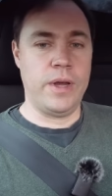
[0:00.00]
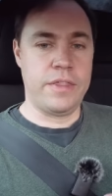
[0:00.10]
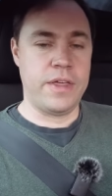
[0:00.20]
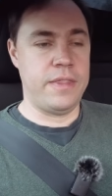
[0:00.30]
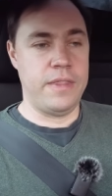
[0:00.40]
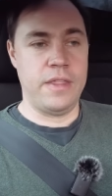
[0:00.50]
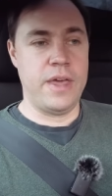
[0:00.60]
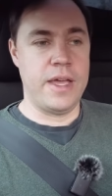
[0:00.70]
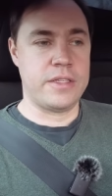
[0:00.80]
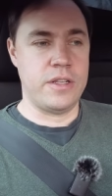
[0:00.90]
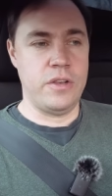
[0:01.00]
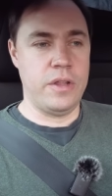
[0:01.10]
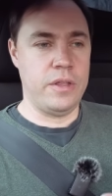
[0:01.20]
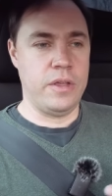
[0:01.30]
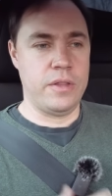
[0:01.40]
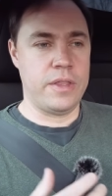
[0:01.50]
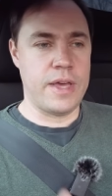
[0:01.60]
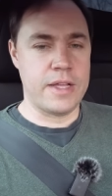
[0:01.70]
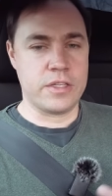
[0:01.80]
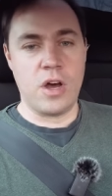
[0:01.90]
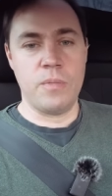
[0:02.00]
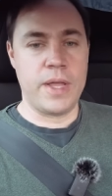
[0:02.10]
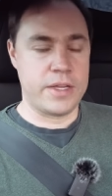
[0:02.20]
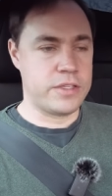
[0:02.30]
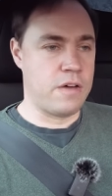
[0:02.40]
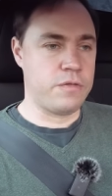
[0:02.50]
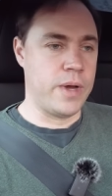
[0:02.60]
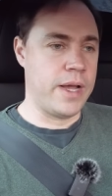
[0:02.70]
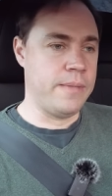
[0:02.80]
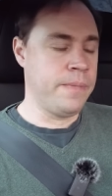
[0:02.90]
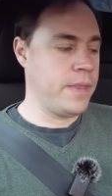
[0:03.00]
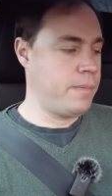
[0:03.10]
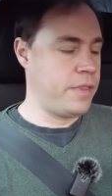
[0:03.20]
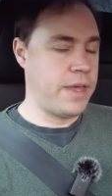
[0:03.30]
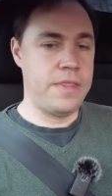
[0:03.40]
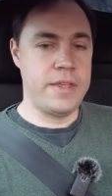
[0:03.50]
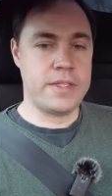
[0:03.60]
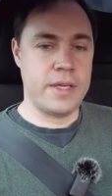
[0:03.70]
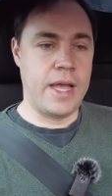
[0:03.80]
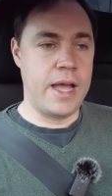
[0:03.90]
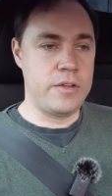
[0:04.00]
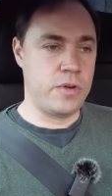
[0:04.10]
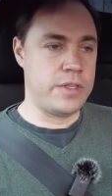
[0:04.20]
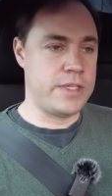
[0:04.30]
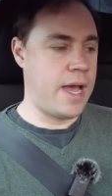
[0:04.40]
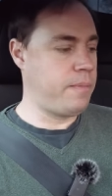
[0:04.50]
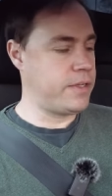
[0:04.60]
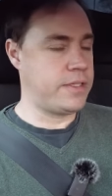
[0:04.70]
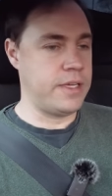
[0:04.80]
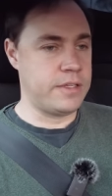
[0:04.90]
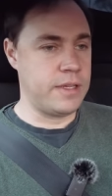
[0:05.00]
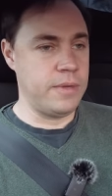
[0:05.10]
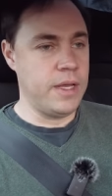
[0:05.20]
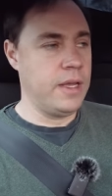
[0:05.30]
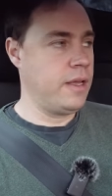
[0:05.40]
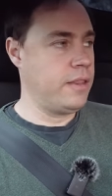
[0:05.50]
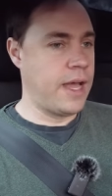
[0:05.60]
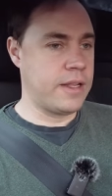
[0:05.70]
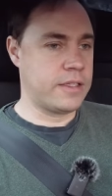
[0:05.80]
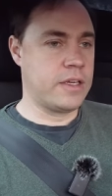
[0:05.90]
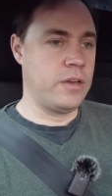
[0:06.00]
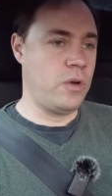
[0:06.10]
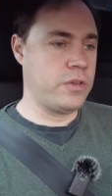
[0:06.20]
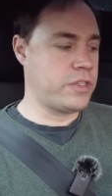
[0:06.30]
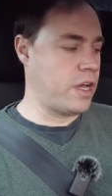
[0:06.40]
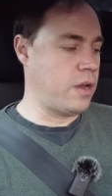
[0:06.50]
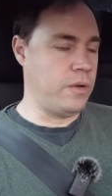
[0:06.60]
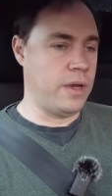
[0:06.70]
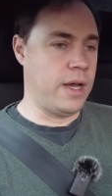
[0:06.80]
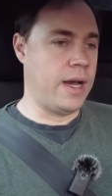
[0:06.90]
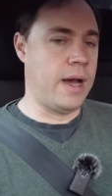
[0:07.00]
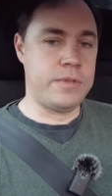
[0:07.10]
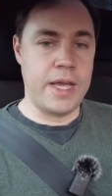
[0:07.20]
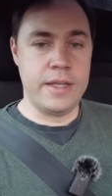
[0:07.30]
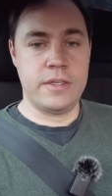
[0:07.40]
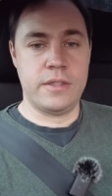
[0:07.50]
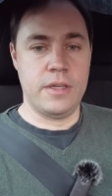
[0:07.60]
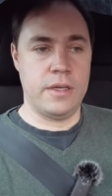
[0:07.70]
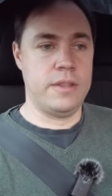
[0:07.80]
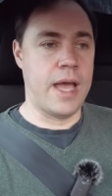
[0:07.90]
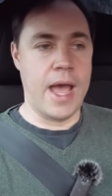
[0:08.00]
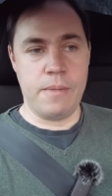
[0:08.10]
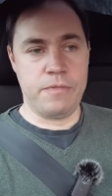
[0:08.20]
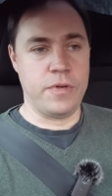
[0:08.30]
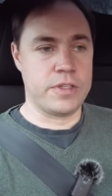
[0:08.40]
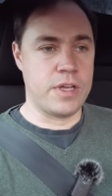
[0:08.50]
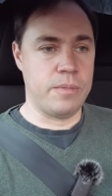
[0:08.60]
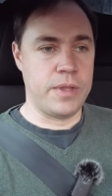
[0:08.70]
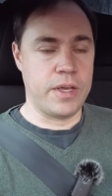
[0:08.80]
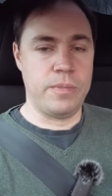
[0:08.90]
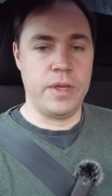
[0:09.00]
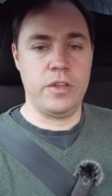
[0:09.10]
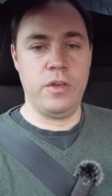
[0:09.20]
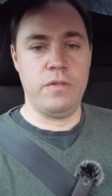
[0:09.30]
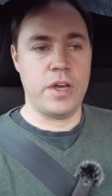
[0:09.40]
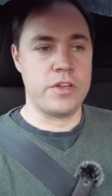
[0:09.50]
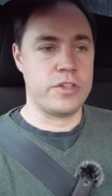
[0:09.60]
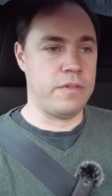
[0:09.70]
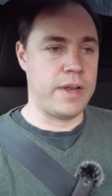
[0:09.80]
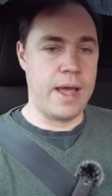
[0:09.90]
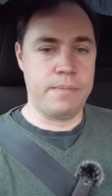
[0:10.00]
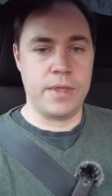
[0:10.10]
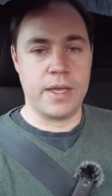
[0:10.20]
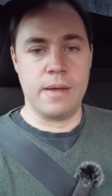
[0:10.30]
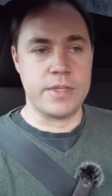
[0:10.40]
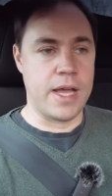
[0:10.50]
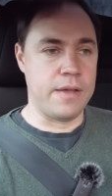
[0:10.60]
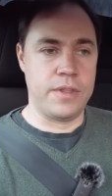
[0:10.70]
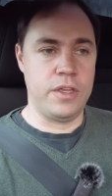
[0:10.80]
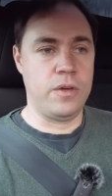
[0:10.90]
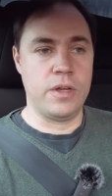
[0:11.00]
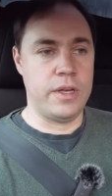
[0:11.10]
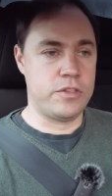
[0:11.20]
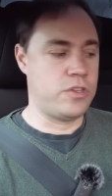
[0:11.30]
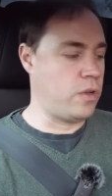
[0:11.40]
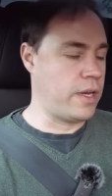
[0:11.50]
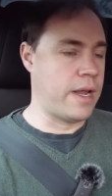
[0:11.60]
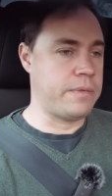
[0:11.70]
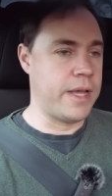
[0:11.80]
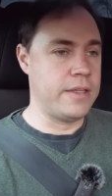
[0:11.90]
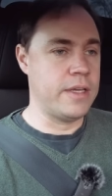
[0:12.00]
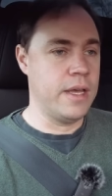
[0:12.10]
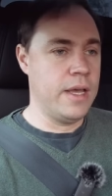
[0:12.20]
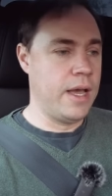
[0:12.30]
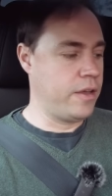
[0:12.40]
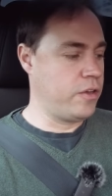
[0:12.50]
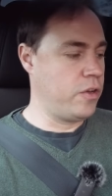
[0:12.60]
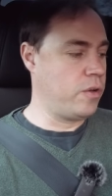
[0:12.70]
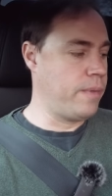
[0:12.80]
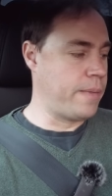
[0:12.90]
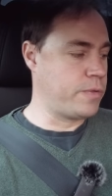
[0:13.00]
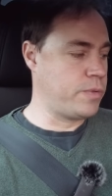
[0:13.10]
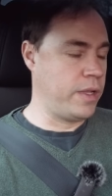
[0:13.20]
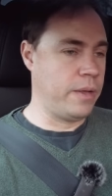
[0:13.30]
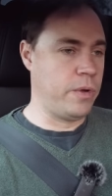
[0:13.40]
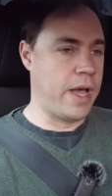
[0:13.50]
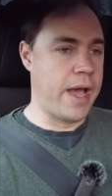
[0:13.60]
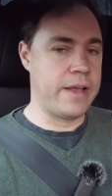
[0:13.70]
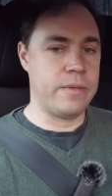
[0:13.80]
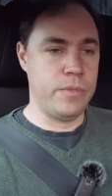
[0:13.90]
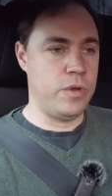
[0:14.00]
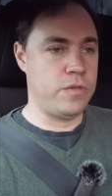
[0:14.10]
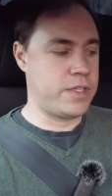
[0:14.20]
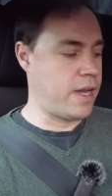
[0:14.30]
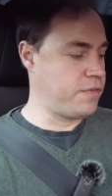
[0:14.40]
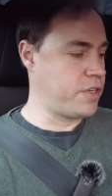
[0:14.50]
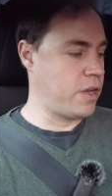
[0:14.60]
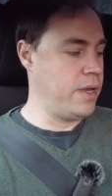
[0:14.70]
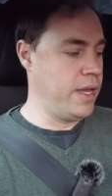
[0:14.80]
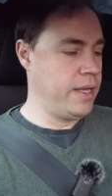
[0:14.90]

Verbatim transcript: with, and there's, you know, that's complex software. But then this Android tablet system that can also uh, update the the app. For example, there could be a new version of an app that comes out that you can install and update, and Google Maps will will add and move stuff. So